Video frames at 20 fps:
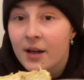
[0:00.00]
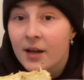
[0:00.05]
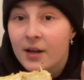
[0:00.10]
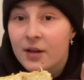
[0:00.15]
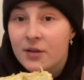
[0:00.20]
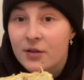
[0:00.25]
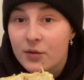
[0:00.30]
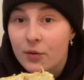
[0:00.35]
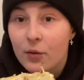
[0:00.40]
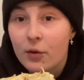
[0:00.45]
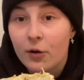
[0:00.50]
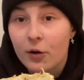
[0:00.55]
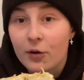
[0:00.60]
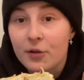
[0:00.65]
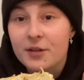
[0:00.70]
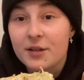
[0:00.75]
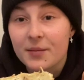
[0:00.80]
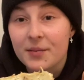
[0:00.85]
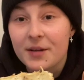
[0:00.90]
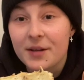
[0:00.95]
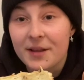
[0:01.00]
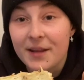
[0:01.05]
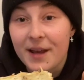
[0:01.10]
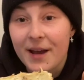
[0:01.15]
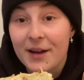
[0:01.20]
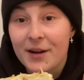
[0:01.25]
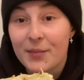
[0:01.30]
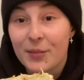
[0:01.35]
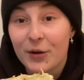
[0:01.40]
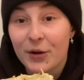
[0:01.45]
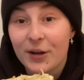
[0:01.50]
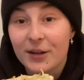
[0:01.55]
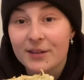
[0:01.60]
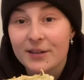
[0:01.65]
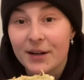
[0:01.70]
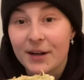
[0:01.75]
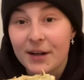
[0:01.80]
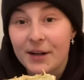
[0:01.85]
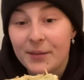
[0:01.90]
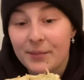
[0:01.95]
is not a concept in the anabolic
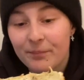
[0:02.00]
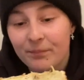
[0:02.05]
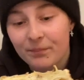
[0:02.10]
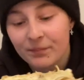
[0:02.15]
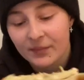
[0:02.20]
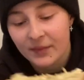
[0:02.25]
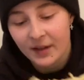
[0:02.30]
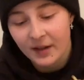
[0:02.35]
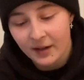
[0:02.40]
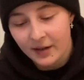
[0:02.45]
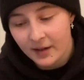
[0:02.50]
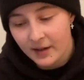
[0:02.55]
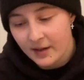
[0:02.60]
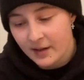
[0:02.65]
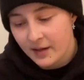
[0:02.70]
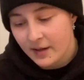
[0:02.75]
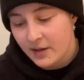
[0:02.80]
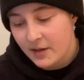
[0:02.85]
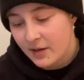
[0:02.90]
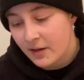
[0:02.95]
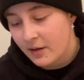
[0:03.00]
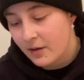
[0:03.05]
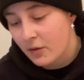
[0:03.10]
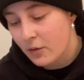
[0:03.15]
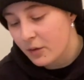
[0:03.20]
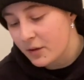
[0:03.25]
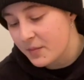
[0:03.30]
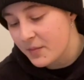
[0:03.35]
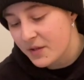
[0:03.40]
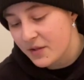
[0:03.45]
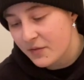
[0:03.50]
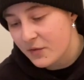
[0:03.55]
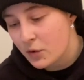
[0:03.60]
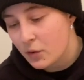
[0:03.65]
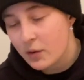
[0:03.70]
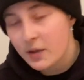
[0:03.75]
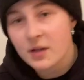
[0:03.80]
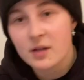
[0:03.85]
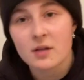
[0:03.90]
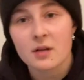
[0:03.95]
diet. Condiments of
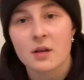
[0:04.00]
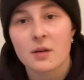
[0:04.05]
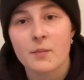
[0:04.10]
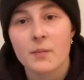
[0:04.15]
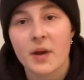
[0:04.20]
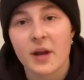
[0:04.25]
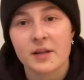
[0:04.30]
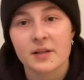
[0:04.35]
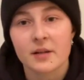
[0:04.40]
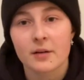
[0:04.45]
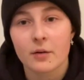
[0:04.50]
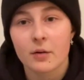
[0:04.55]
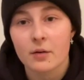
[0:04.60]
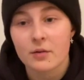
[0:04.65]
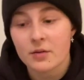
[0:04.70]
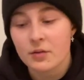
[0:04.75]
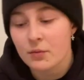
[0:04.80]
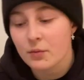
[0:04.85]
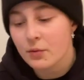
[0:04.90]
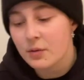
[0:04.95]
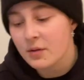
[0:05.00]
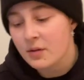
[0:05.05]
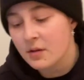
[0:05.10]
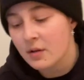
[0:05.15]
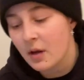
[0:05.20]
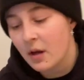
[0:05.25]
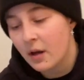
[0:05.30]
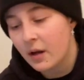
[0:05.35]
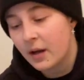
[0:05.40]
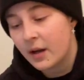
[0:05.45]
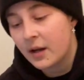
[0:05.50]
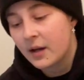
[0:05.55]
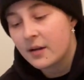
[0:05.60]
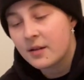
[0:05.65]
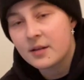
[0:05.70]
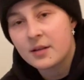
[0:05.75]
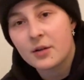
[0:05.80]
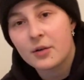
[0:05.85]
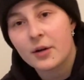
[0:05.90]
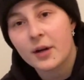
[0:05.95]
choice, Mexican hot sauce,
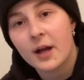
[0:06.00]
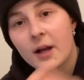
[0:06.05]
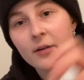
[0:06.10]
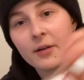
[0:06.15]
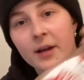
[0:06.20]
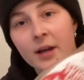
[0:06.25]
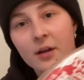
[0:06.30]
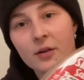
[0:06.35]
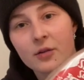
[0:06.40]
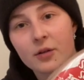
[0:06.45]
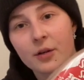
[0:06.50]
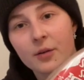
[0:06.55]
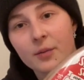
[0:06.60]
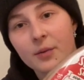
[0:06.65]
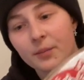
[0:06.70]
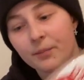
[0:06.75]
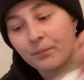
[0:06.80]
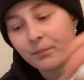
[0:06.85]
and 0-calorie ketchup.